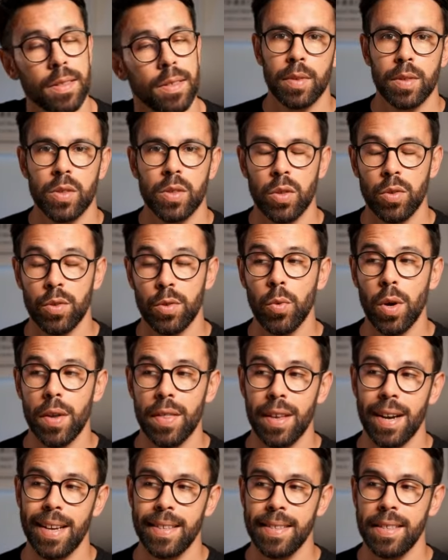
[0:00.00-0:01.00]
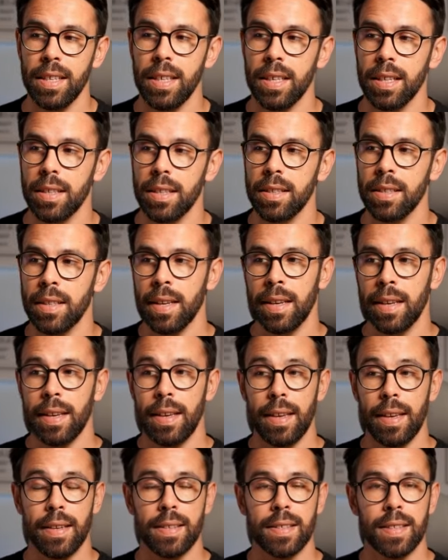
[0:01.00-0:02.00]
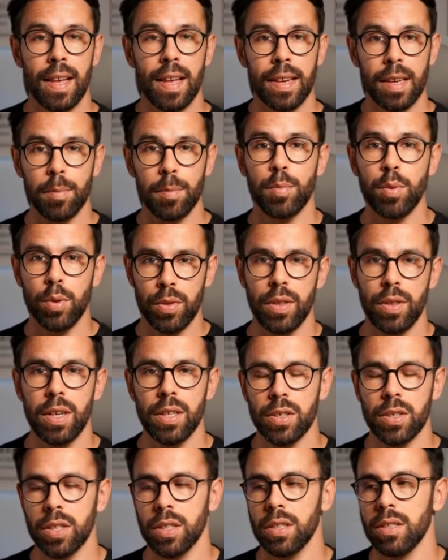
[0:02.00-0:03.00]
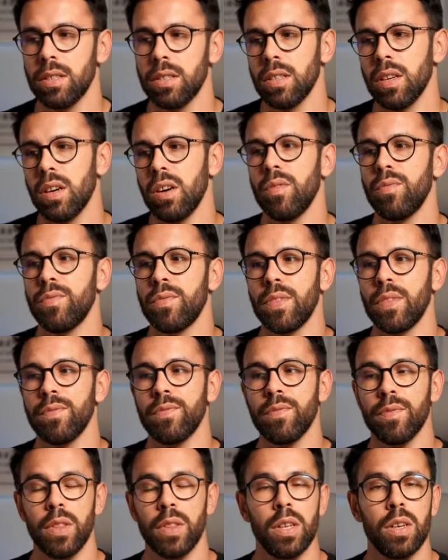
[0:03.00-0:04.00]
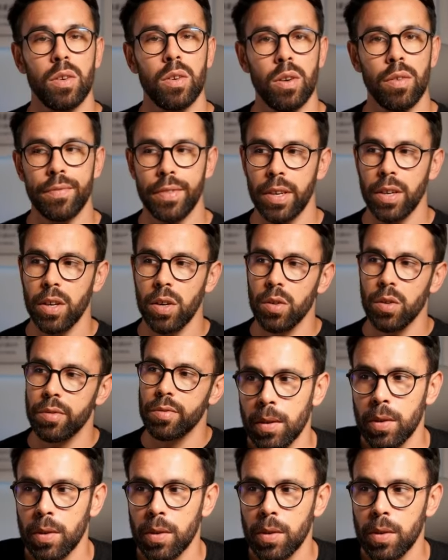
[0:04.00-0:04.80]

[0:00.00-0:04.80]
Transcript: So the way that I see it is like a prediction of the flow of the code.